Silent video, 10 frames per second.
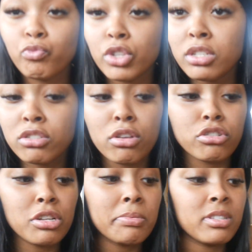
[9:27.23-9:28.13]
These
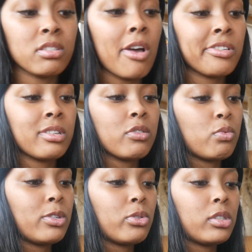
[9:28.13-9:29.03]
little chicken salsa is
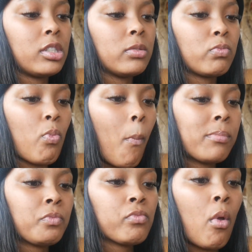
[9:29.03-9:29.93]
real good.
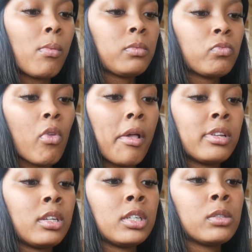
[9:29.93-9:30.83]

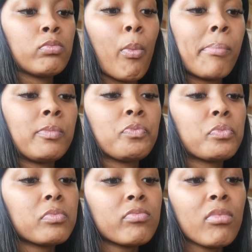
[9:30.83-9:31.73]
And then,
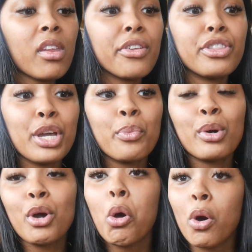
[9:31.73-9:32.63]
then
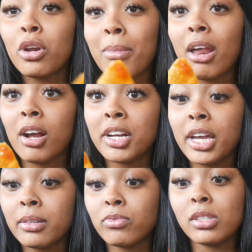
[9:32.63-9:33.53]
we'll go on about our
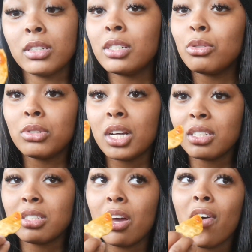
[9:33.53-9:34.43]
day and do the
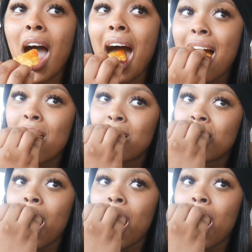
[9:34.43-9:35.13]
other stuff.